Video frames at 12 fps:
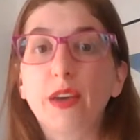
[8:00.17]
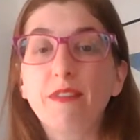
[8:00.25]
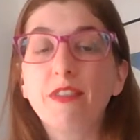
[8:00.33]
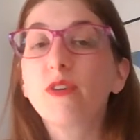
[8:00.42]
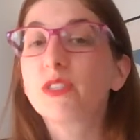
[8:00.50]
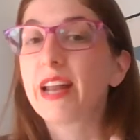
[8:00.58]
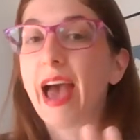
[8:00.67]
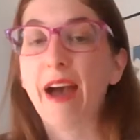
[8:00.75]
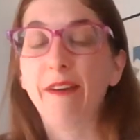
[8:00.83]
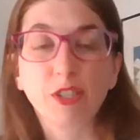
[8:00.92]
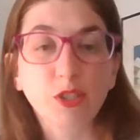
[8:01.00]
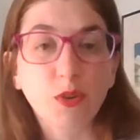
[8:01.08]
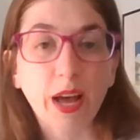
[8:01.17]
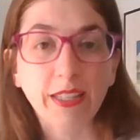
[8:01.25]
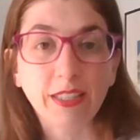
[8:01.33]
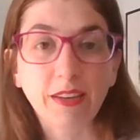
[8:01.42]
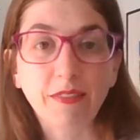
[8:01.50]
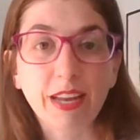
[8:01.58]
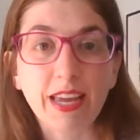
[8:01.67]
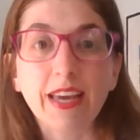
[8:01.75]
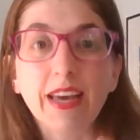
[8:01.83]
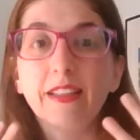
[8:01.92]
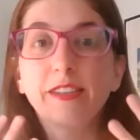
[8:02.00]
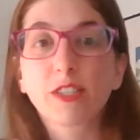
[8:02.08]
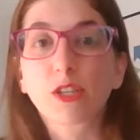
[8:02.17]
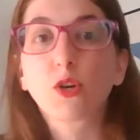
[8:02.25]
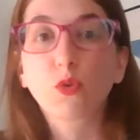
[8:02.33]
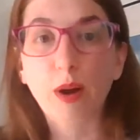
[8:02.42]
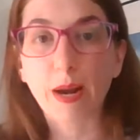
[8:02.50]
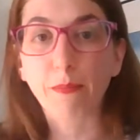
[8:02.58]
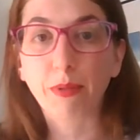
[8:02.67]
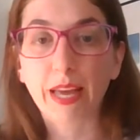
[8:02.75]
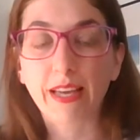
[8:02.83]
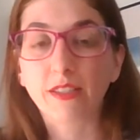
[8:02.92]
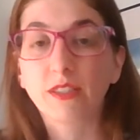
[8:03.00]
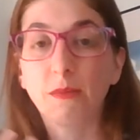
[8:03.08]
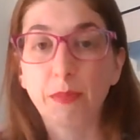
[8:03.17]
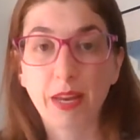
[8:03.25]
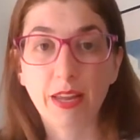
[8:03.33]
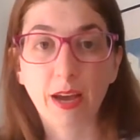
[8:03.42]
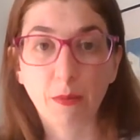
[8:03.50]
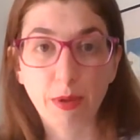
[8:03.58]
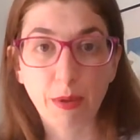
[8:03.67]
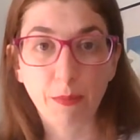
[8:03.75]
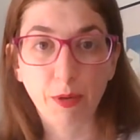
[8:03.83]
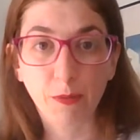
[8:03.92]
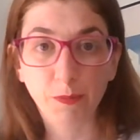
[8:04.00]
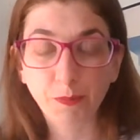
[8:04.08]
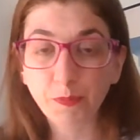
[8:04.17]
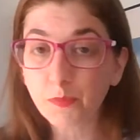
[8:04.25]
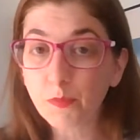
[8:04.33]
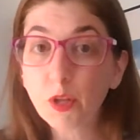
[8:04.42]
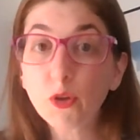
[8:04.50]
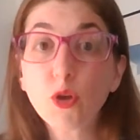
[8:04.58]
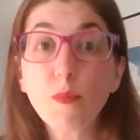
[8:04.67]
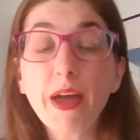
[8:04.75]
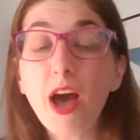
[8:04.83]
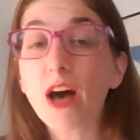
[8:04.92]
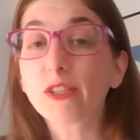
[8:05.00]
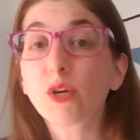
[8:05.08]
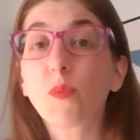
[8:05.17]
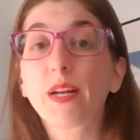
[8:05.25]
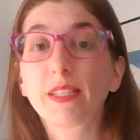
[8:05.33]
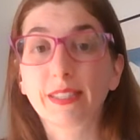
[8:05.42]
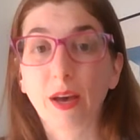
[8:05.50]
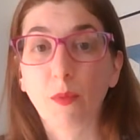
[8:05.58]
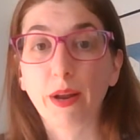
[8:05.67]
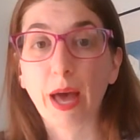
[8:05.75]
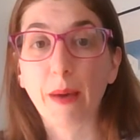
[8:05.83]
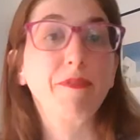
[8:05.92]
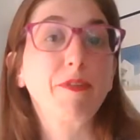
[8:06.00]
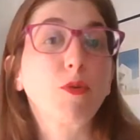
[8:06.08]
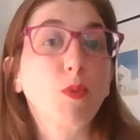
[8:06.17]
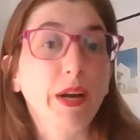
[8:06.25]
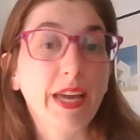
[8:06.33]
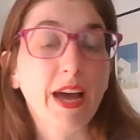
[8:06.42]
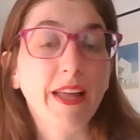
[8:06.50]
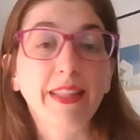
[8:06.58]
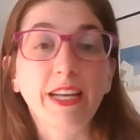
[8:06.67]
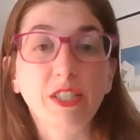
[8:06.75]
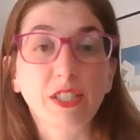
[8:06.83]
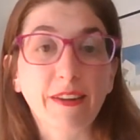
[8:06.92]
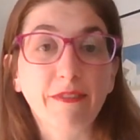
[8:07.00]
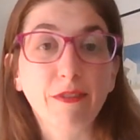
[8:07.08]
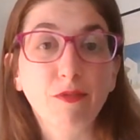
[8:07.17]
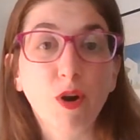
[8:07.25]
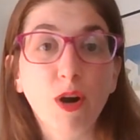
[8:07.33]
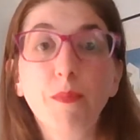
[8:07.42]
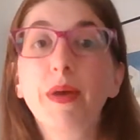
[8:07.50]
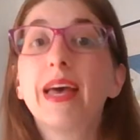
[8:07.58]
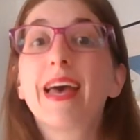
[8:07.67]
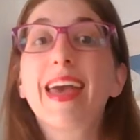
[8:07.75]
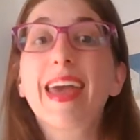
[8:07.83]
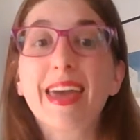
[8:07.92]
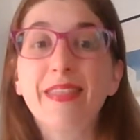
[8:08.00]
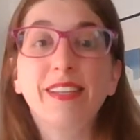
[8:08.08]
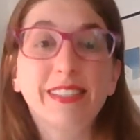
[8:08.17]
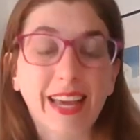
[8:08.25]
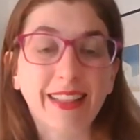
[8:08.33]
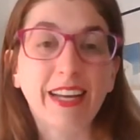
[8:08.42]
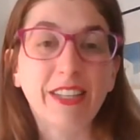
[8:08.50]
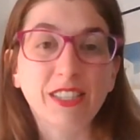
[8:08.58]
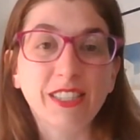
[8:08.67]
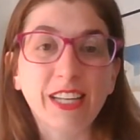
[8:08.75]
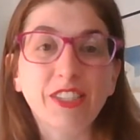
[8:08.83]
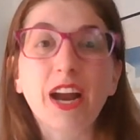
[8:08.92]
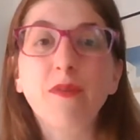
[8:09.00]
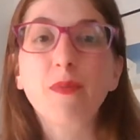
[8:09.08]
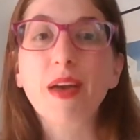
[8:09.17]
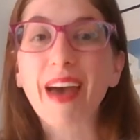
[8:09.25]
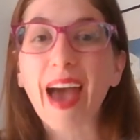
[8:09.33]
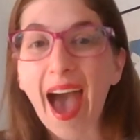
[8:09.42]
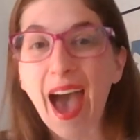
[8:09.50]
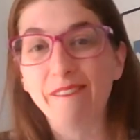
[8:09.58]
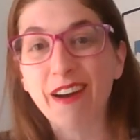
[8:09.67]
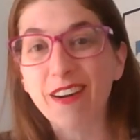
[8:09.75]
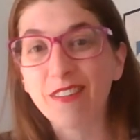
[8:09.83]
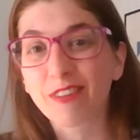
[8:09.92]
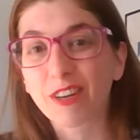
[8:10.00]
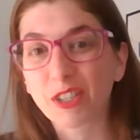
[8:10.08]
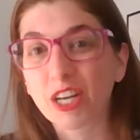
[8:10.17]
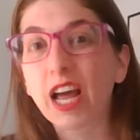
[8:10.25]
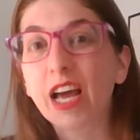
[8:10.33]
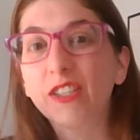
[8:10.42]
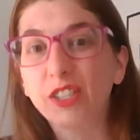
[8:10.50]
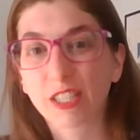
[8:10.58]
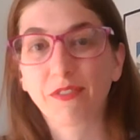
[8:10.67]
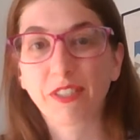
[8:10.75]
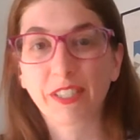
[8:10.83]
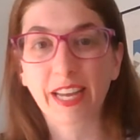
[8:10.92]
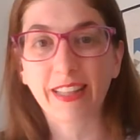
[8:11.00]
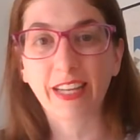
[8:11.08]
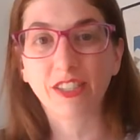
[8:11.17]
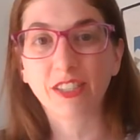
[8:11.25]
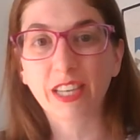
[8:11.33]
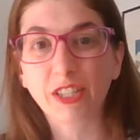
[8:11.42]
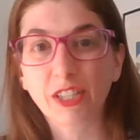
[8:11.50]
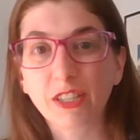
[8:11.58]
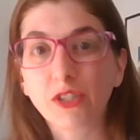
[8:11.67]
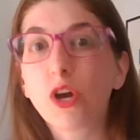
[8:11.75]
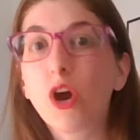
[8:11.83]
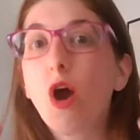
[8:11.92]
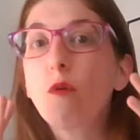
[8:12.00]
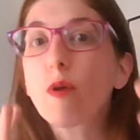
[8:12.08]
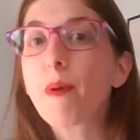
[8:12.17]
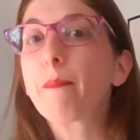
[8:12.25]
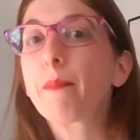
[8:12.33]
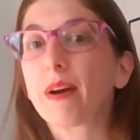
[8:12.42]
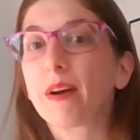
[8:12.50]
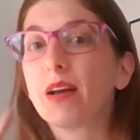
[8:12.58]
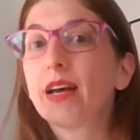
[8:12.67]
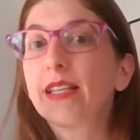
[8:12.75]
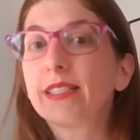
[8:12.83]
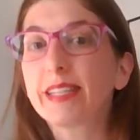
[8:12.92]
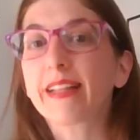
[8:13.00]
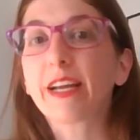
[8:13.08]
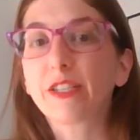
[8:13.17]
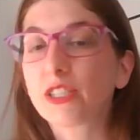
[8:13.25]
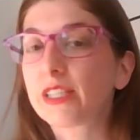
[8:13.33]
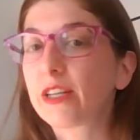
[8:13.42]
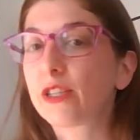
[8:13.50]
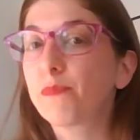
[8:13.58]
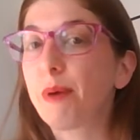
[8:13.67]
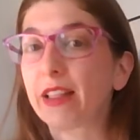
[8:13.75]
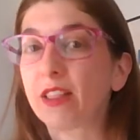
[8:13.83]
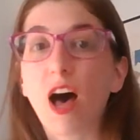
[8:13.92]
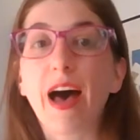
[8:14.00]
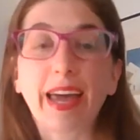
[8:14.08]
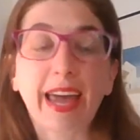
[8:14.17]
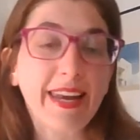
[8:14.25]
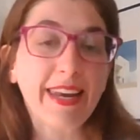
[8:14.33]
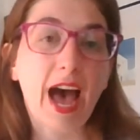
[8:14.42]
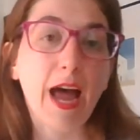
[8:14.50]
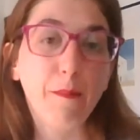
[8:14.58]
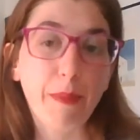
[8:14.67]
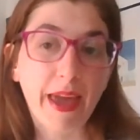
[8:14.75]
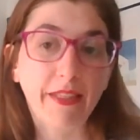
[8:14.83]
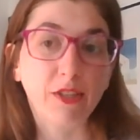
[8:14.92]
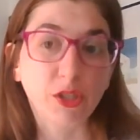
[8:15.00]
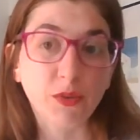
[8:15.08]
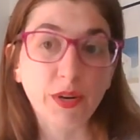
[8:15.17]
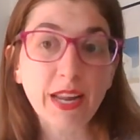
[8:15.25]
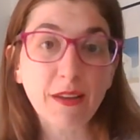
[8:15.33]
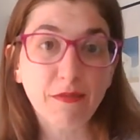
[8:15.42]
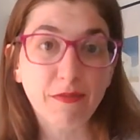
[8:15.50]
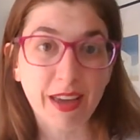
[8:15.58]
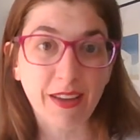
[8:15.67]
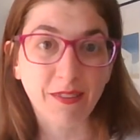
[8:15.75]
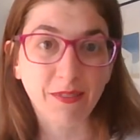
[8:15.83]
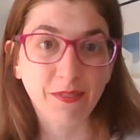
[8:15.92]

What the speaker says: even though it's an after-school activity, this is a great place to meet young people. You might also want to set one up if you're working on legislative reform in the state legislature, and we have a half-hour version just for state legislatures. Remember, state legislators by law cannot pay the screening fee,